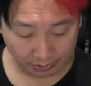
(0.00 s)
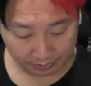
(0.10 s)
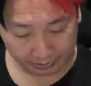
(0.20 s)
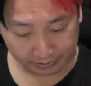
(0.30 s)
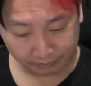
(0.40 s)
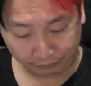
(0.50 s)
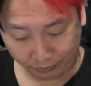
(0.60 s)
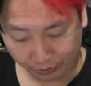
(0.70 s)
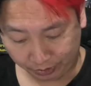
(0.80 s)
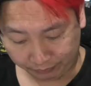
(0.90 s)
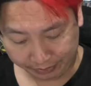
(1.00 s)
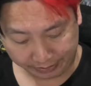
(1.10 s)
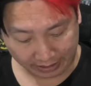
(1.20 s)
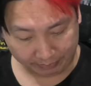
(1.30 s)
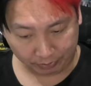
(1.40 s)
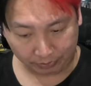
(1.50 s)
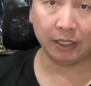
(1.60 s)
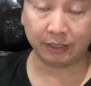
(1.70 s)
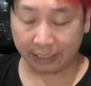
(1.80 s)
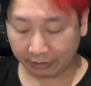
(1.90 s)
I did get some footage of their table.
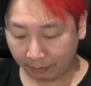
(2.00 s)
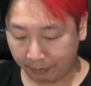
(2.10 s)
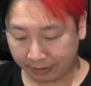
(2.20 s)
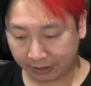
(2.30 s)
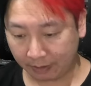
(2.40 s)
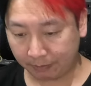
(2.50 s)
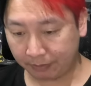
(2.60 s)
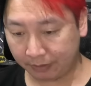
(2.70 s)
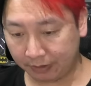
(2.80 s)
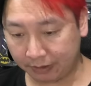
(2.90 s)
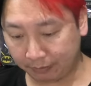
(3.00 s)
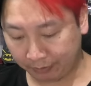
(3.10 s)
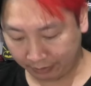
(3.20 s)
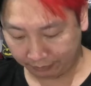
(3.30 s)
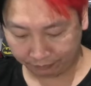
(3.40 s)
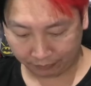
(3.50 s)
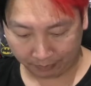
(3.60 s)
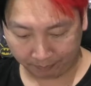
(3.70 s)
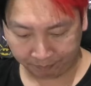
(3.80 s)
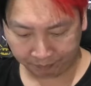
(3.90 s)
Sarah picked up something
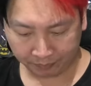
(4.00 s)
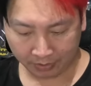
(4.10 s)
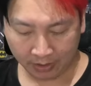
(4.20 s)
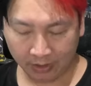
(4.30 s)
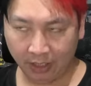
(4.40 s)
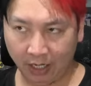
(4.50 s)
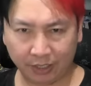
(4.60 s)
from I